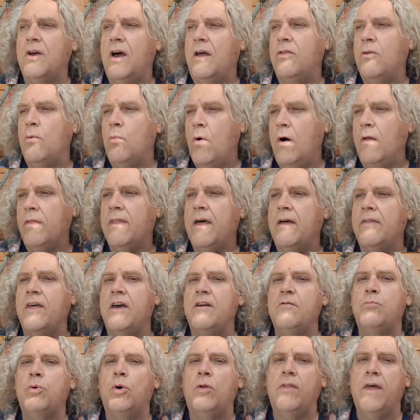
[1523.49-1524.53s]
And the one that
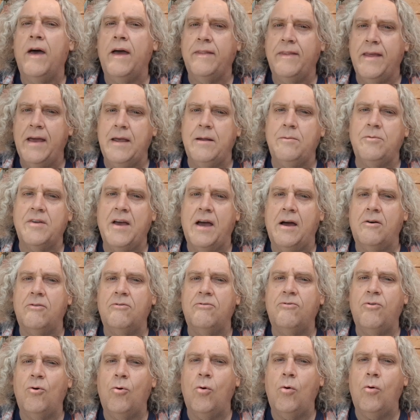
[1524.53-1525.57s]
they put their name down
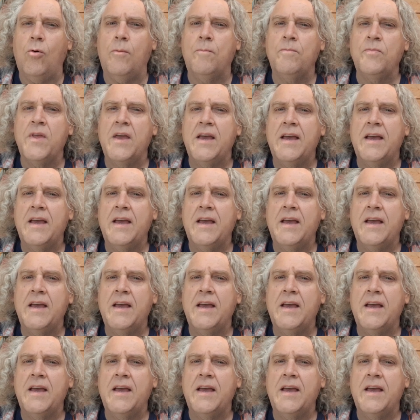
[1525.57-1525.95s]
for